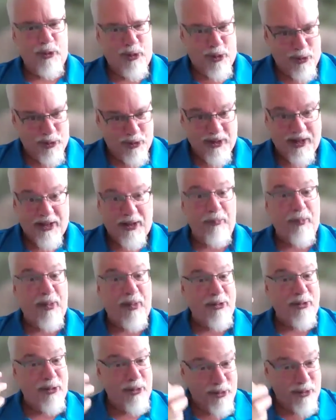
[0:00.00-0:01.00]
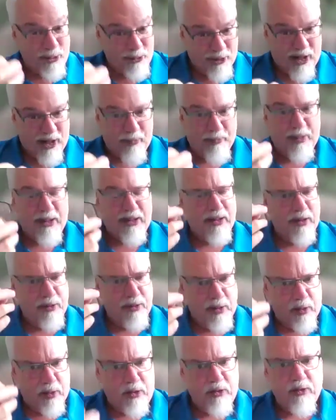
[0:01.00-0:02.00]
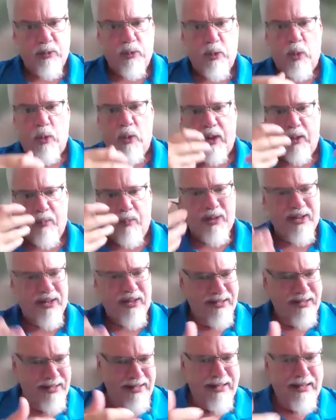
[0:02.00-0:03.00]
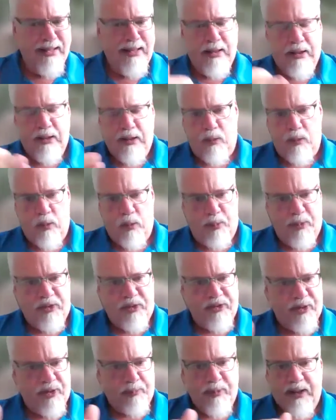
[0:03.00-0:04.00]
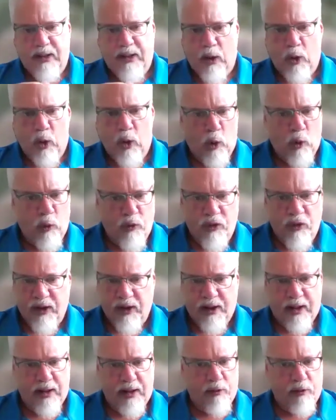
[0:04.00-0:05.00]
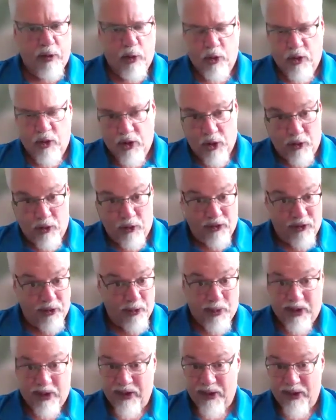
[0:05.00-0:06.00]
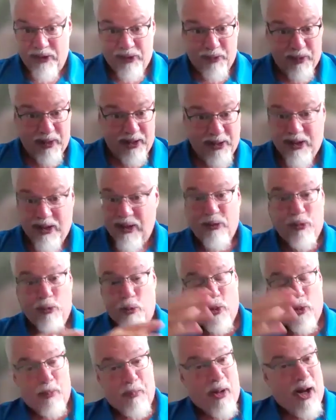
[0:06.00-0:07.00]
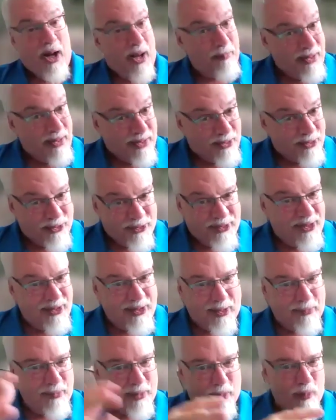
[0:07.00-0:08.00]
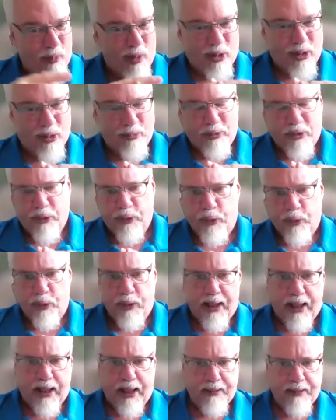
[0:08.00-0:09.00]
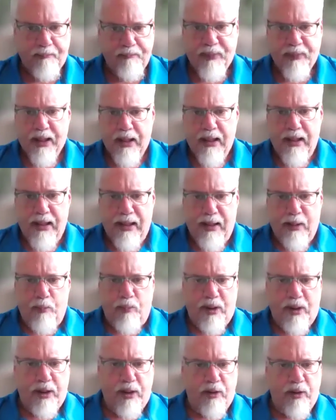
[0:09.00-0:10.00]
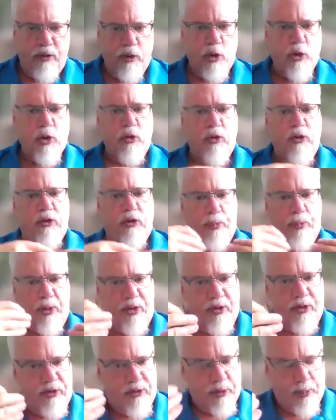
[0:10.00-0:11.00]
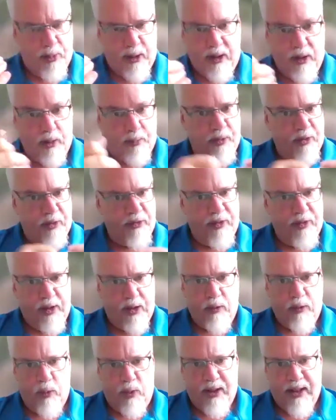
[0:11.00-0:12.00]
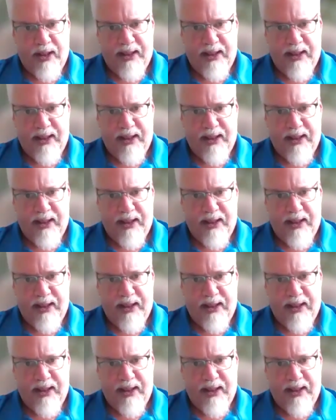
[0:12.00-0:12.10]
to their theme and to the topic that they're exploring. But there will be something that hopefully, if you choose to participate, even want to pop in and see them, you're welcome to do that. But if you choose to participate or present, we're